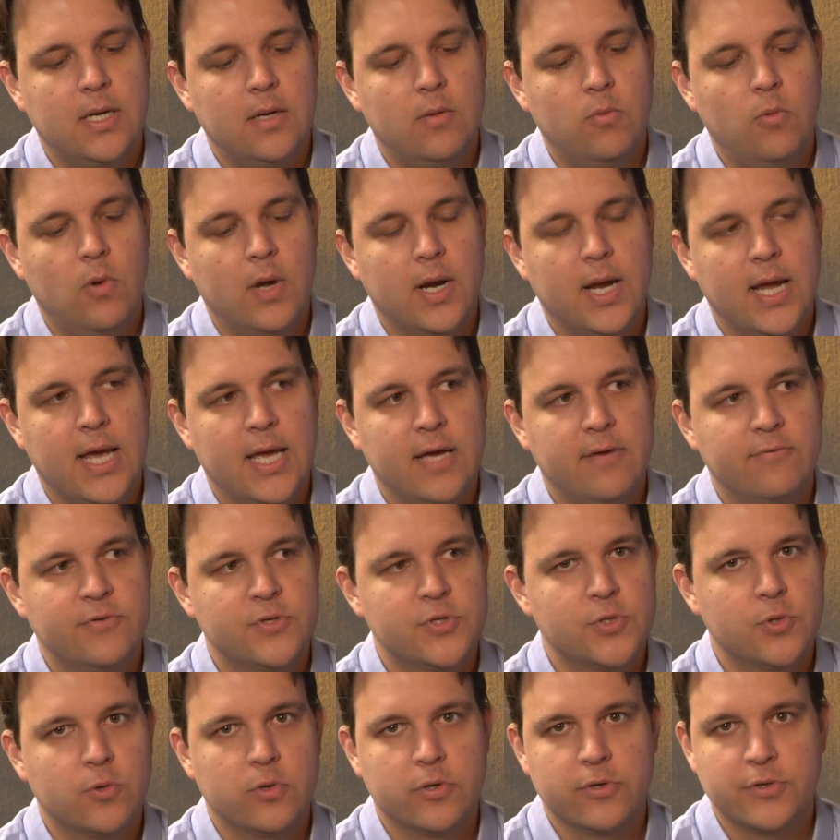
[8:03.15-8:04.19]
want to have
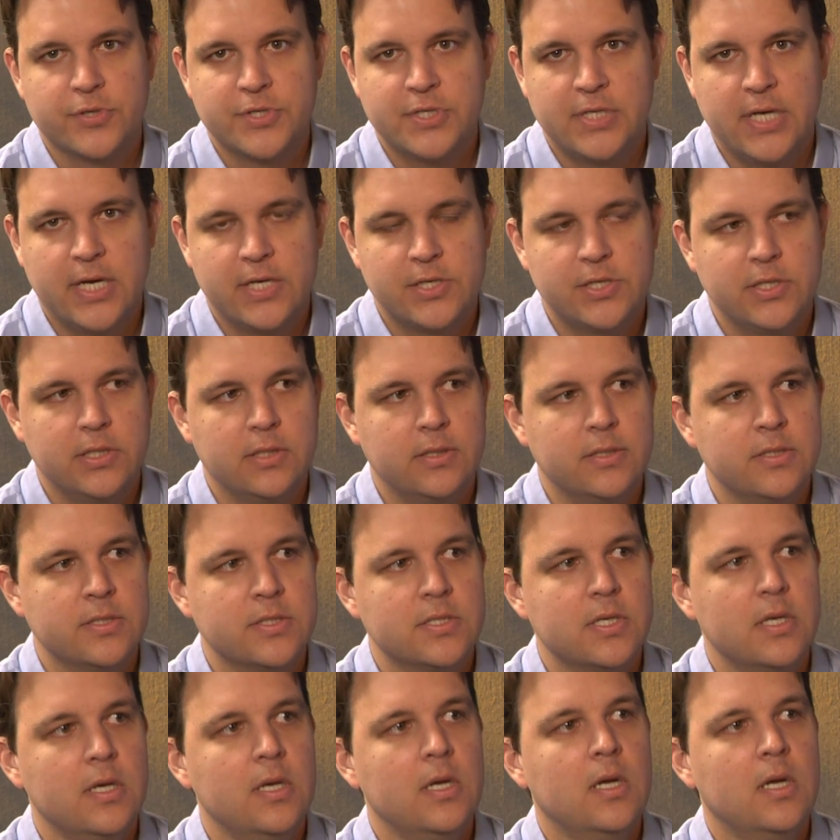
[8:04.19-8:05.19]
shorter sessions,